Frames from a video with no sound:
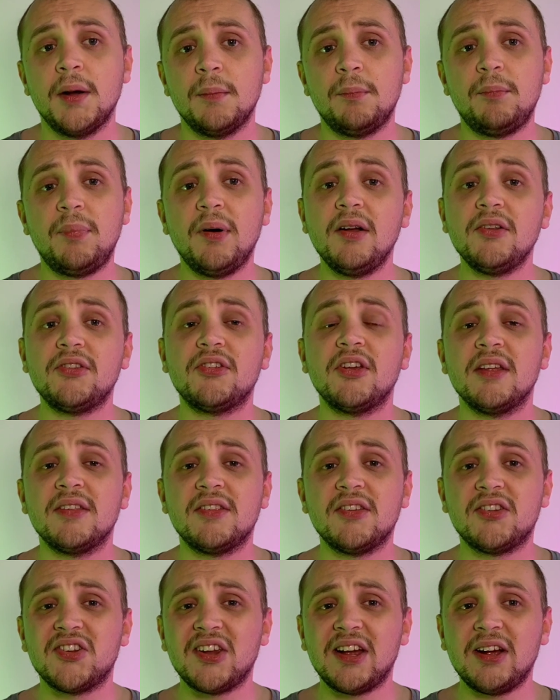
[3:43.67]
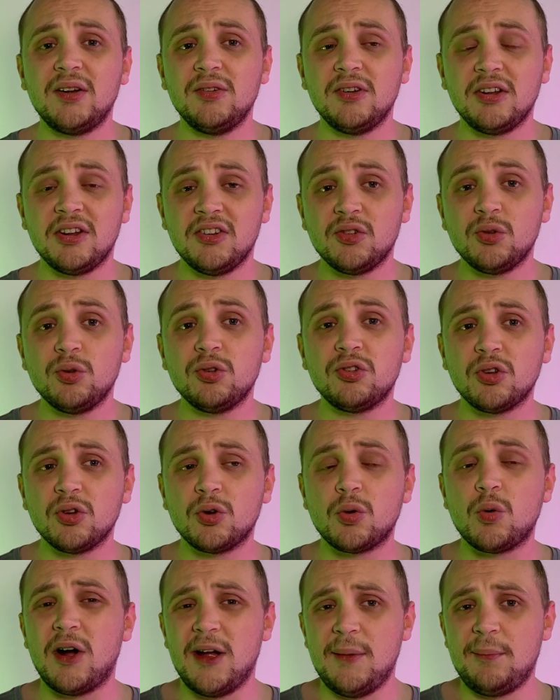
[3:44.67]
But the sound is also
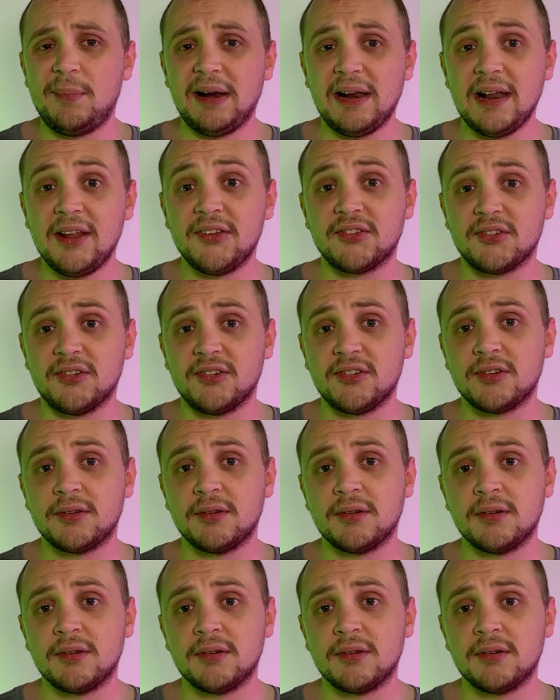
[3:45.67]
quite pleasant.